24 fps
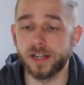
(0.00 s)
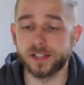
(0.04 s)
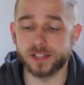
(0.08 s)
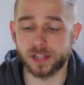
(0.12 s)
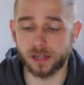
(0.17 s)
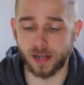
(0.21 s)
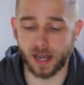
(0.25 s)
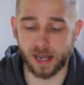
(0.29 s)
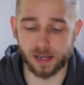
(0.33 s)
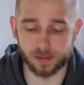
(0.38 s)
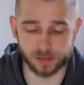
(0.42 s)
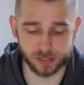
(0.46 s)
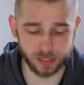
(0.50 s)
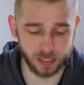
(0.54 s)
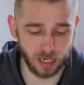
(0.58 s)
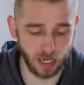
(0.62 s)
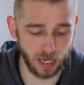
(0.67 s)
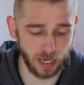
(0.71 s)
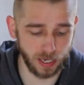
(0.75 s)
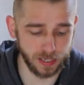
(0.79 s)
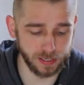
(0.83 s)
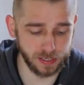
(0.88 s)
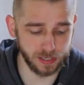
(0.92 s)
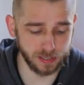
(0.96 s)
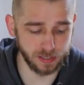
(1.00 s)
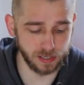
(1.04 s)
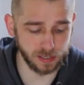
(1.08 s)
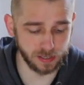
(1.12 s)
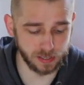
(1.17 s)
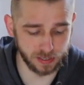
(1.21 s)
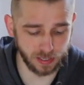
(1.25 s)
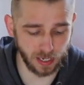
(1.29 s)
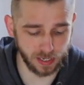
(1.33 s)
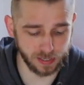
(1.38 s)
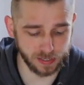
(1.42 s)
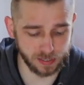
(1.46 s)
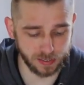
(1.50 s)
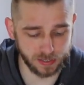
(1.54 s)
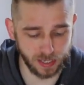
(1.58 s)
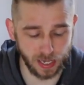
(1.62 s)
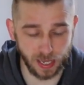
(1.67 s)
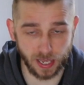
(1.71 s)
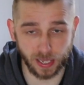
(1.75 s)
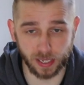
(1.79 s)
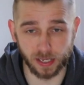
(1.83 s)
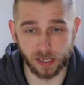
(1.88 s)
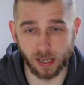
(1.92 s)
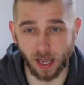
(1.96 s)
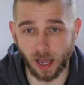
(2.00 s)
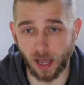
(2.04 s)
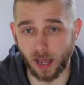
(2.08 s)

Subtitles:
to do it outside because it's a nice day.